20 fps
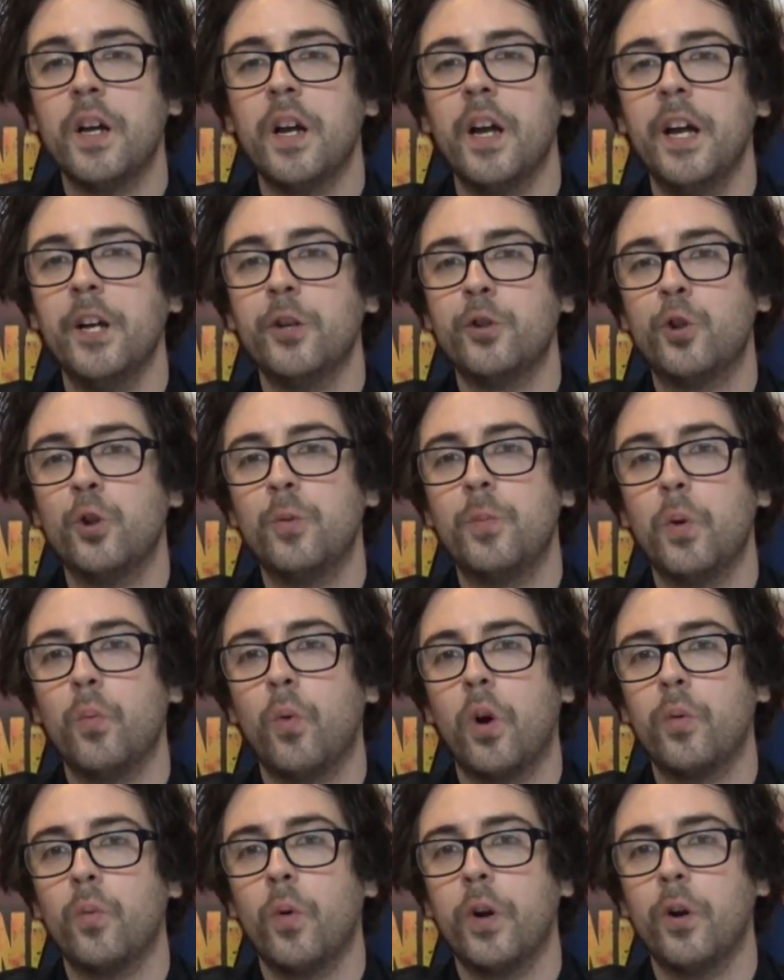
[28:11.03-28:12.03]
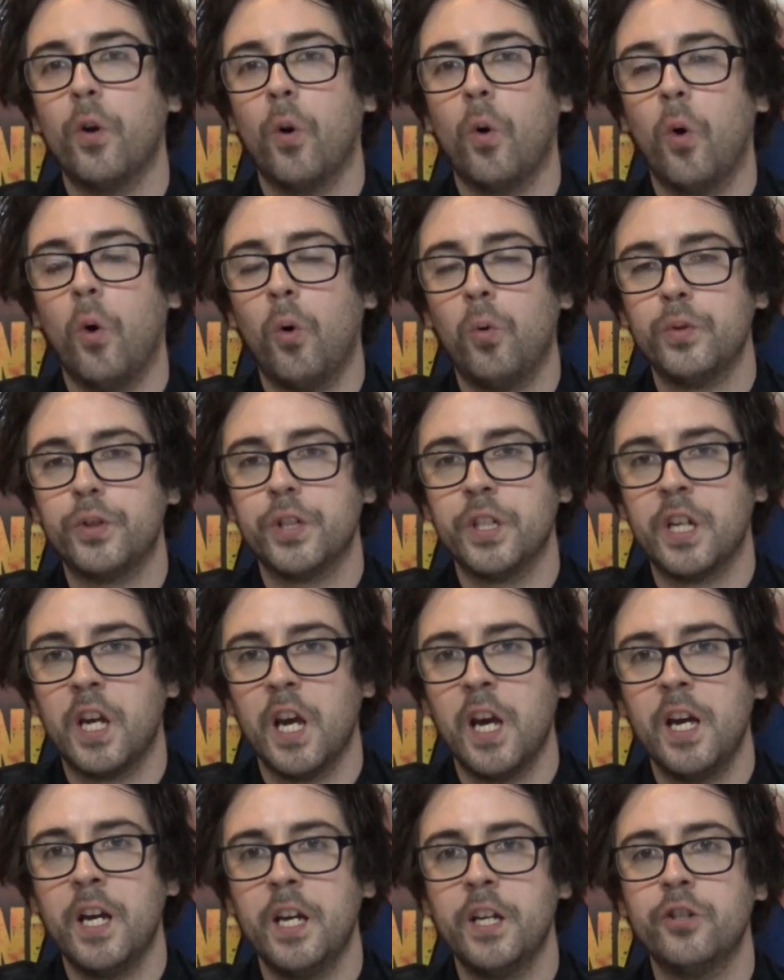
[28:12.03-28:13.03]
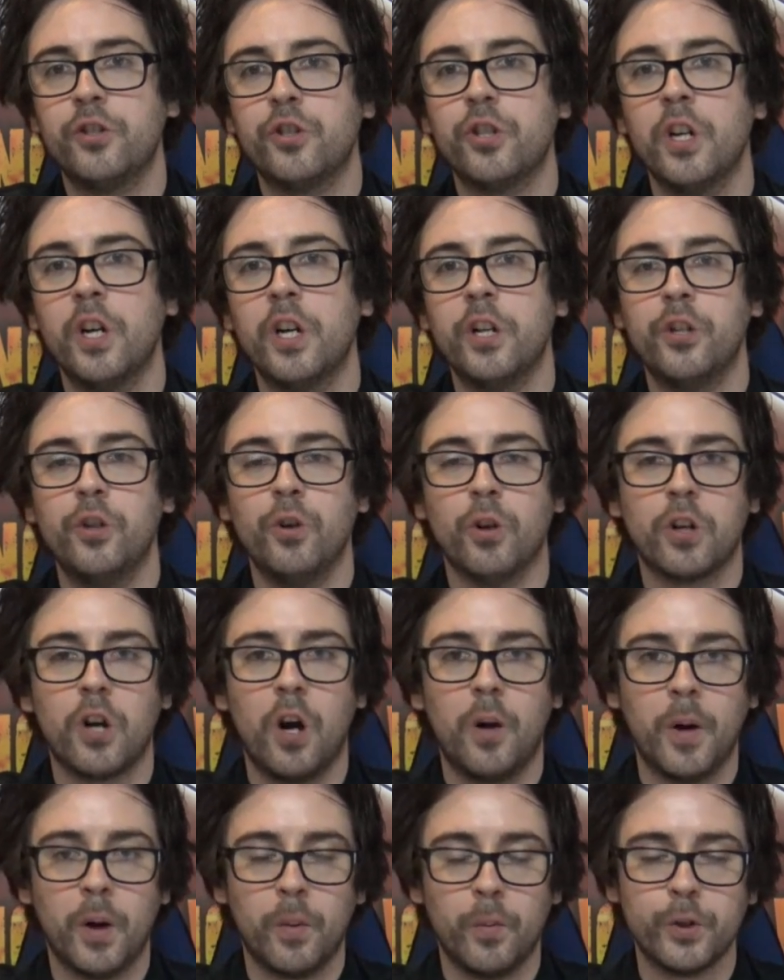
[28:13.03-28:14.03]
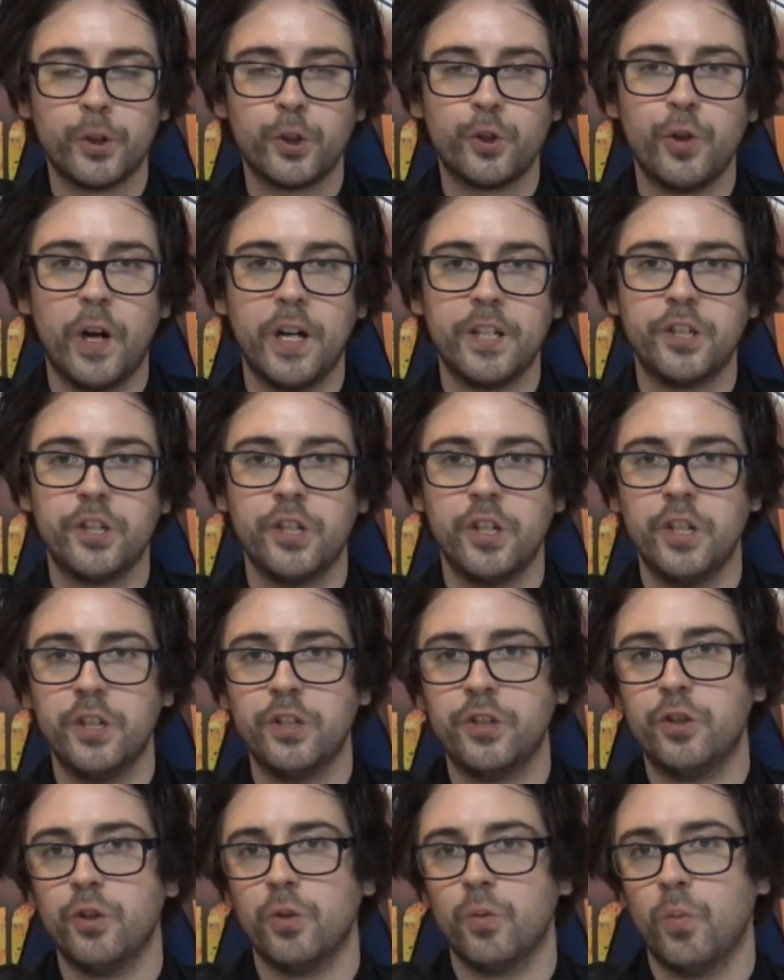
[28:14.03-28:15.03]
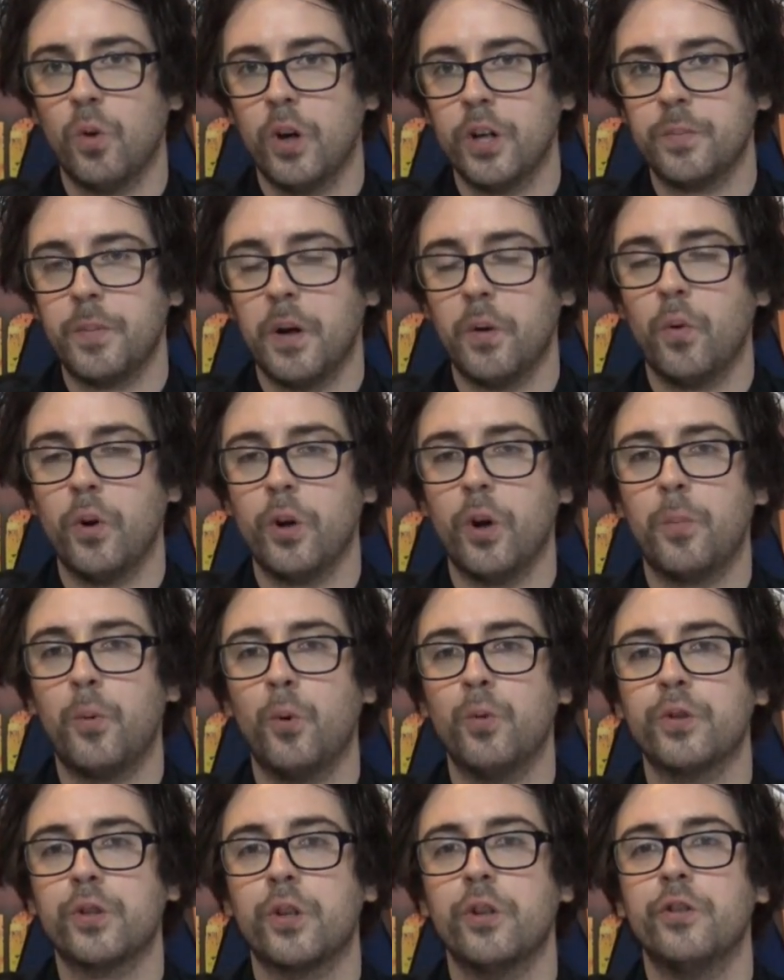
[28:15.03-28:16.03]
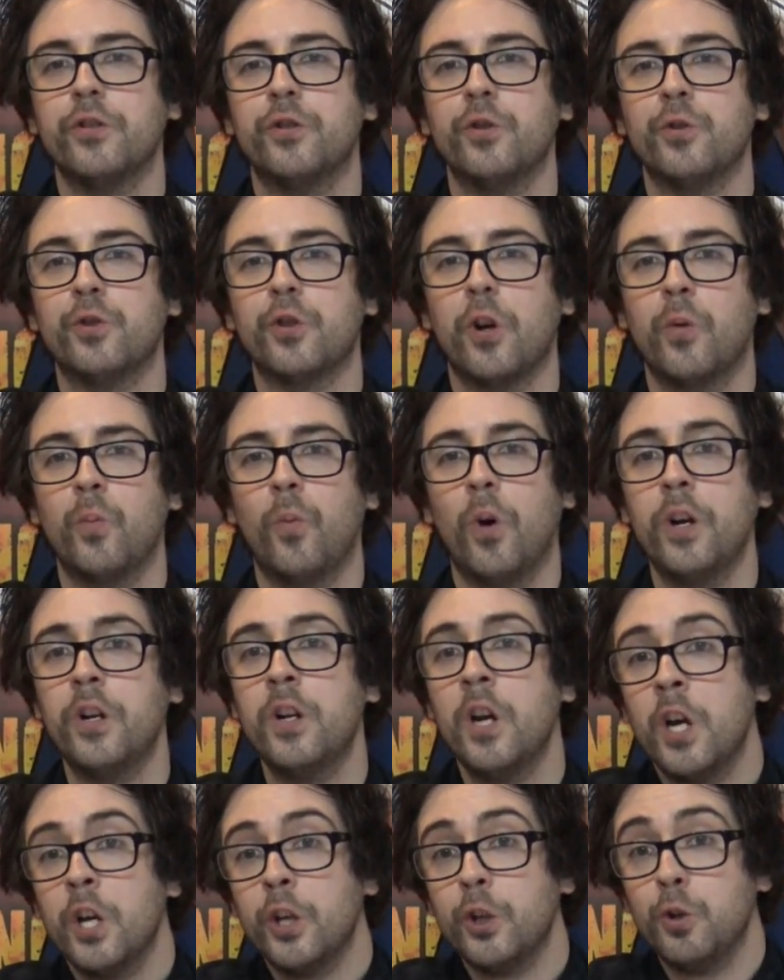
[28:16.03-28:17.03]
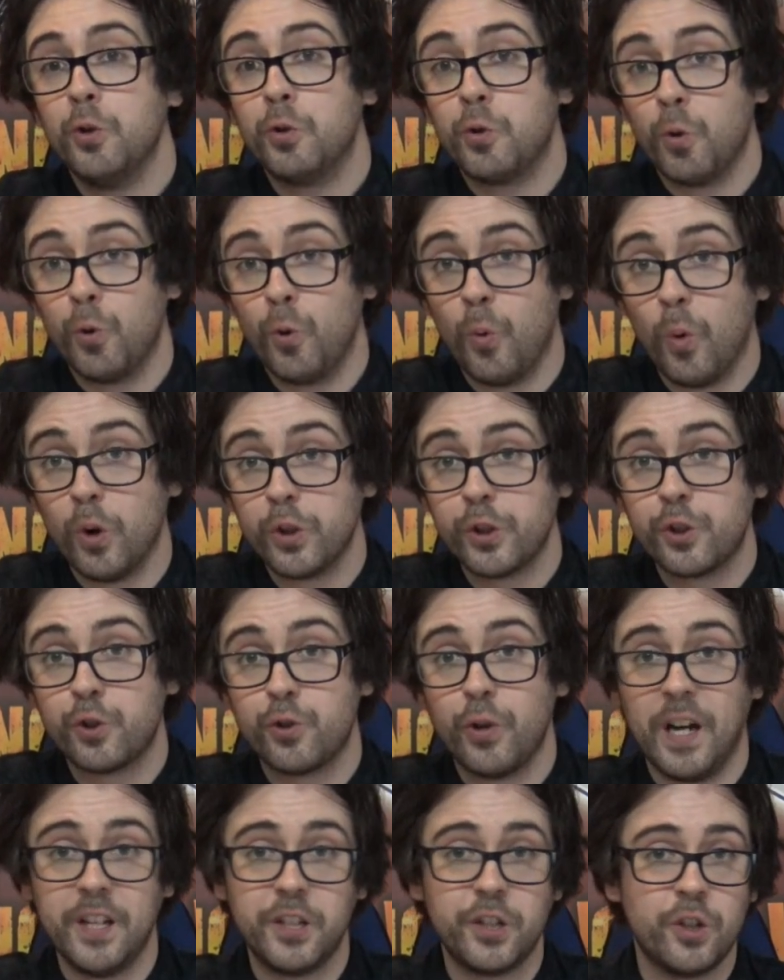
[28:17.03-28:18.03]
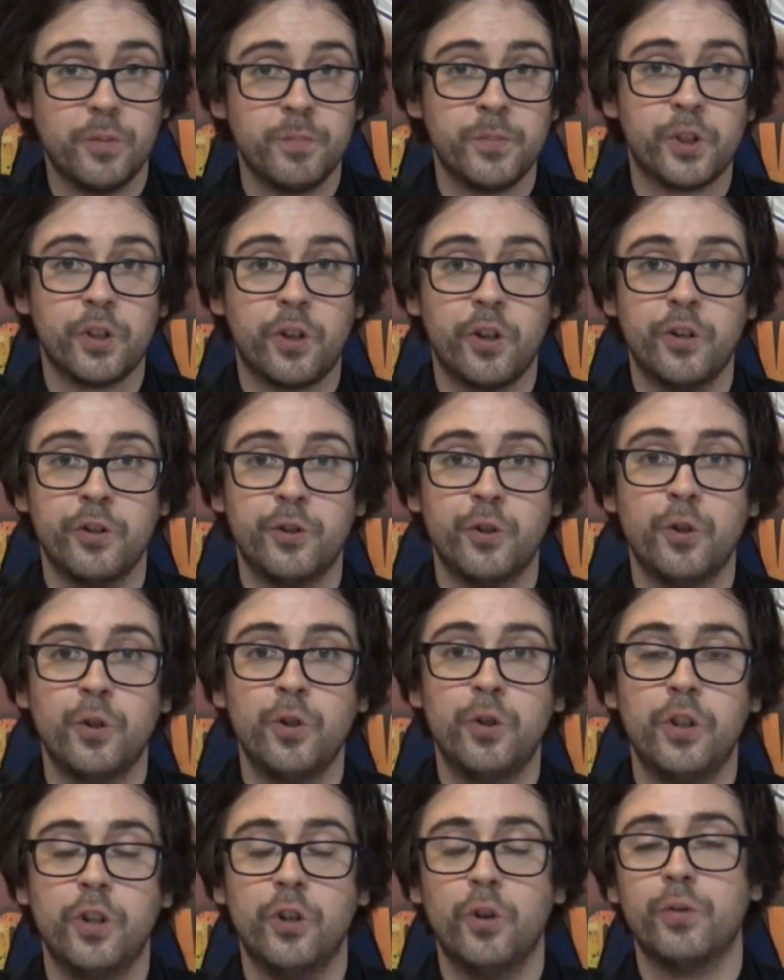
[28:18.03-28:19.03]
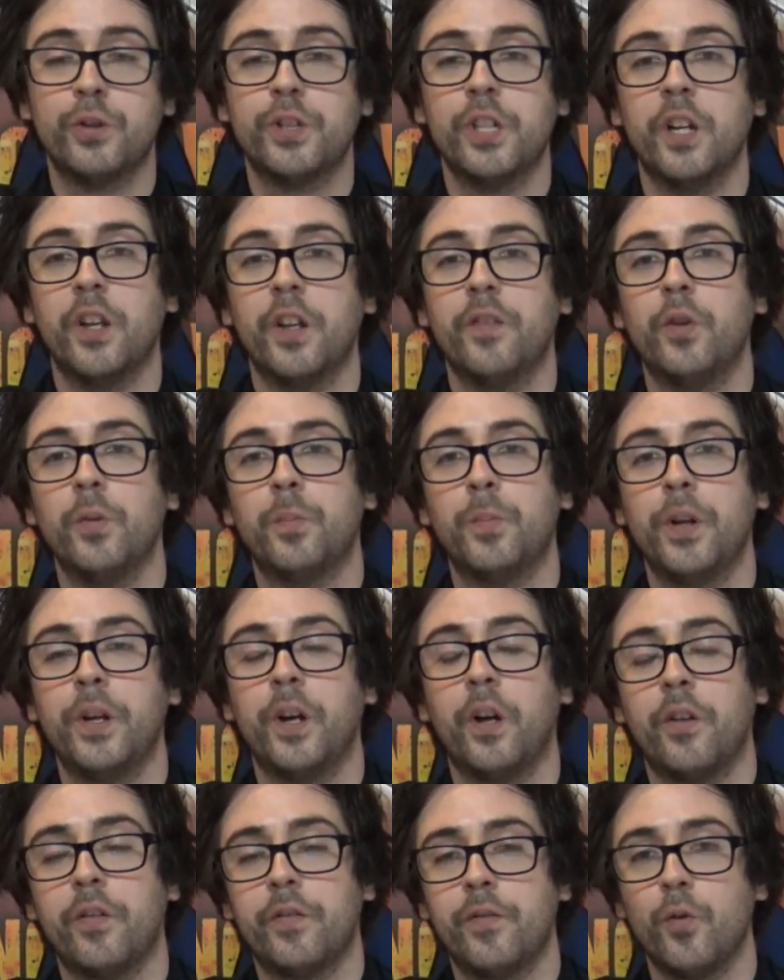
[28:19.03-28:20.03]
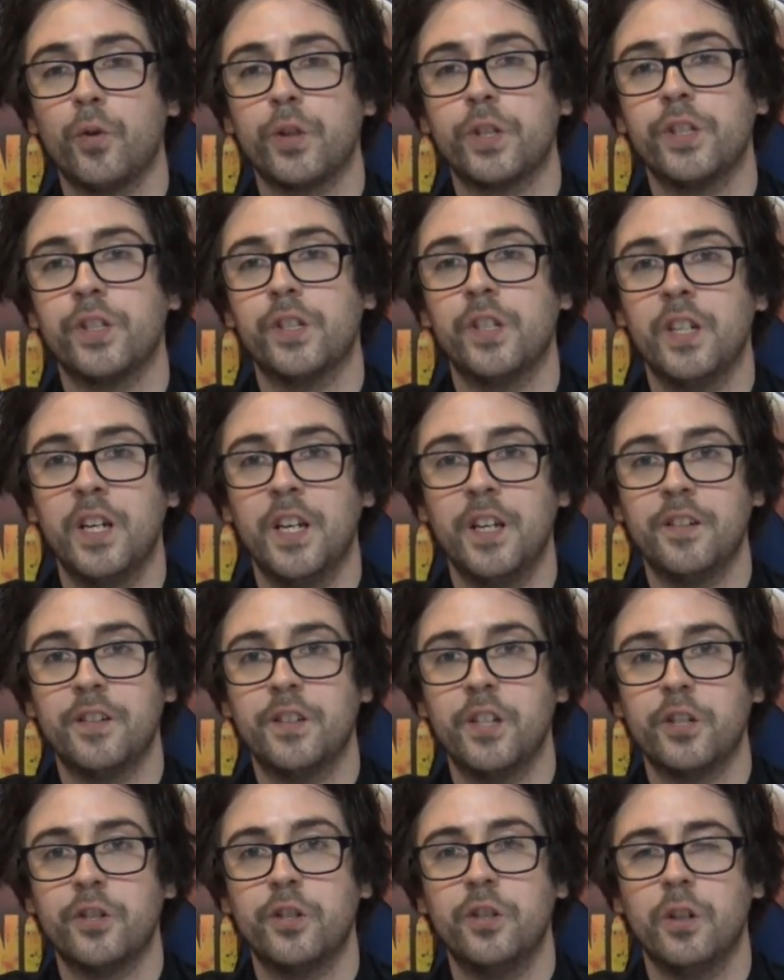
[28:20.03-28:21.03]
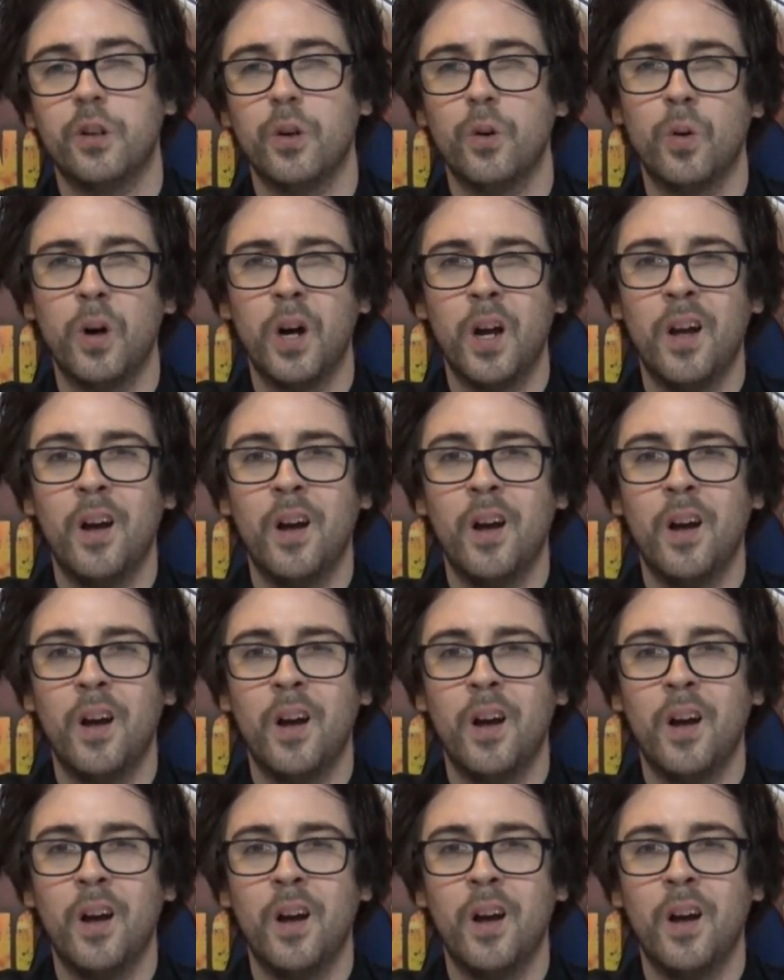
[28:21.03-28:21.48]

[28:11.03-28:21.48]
It should be one where you're always engaged, you're coming up with strategies, you're worried about what your opponent's going to do turn 1, you don't know what stratagems they're going to do. You know, certainly if you play other forces in 8th edition, you go,